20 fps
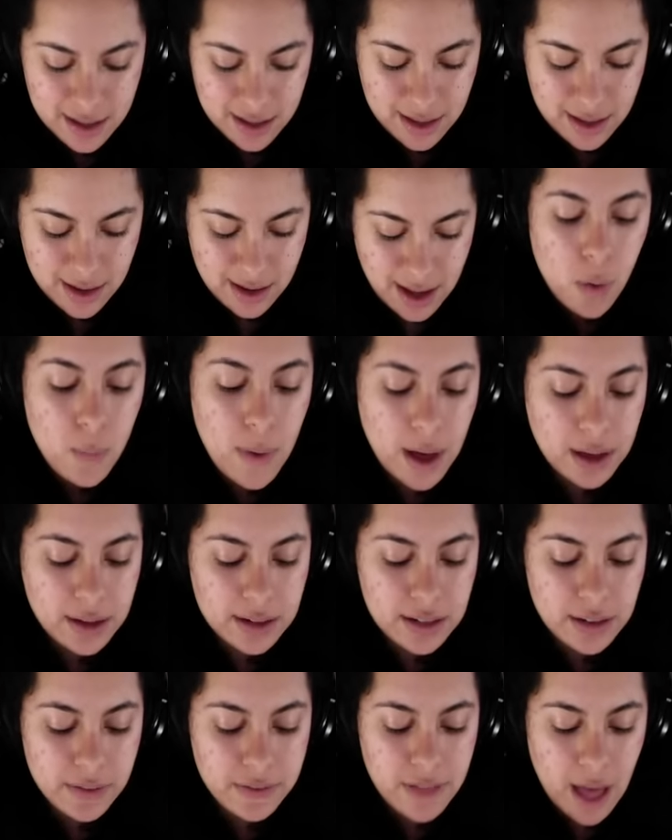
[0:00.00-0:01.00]
Okay,
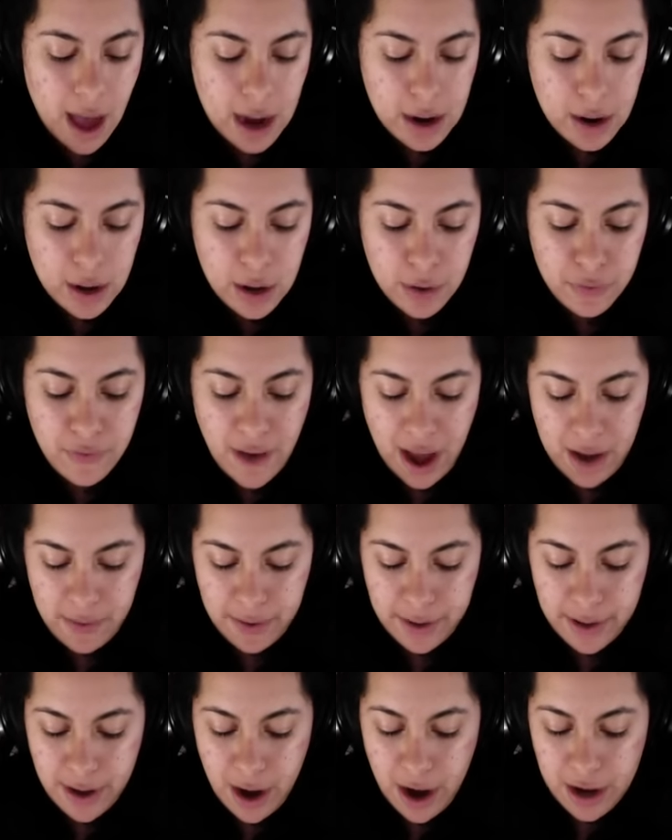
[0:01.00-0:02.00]
welcome to Vlogger Go
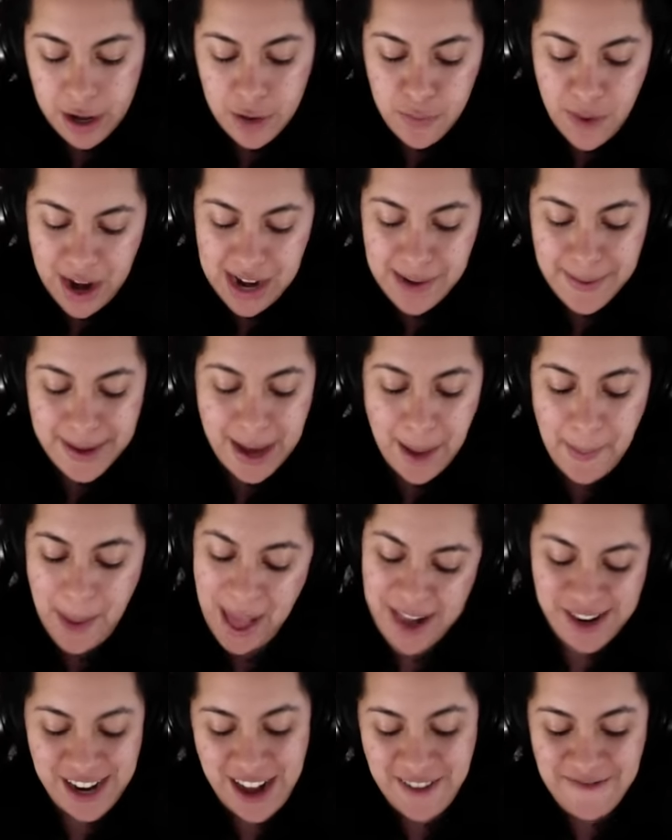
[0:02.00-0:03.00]
Viral. Are you ready to become
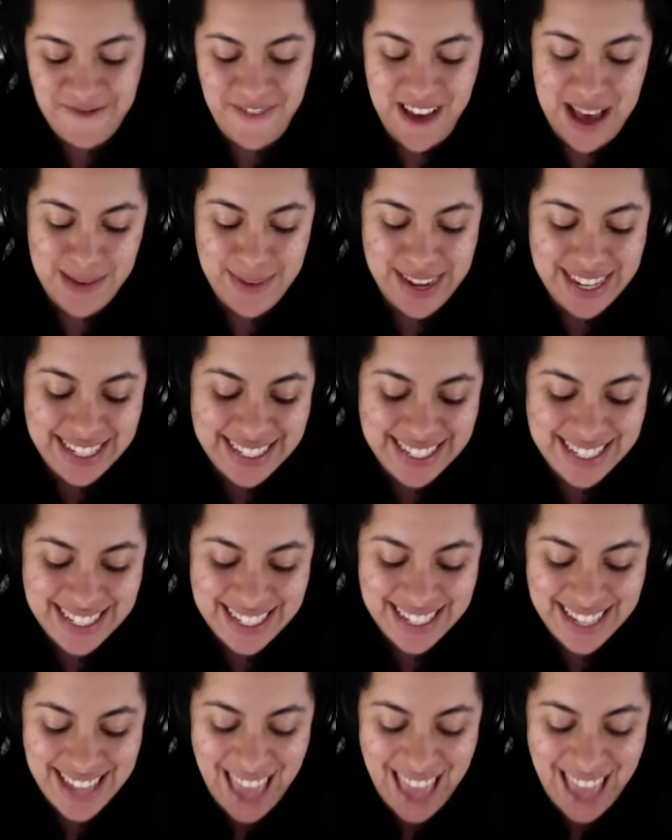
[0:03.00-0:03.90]
internet famous?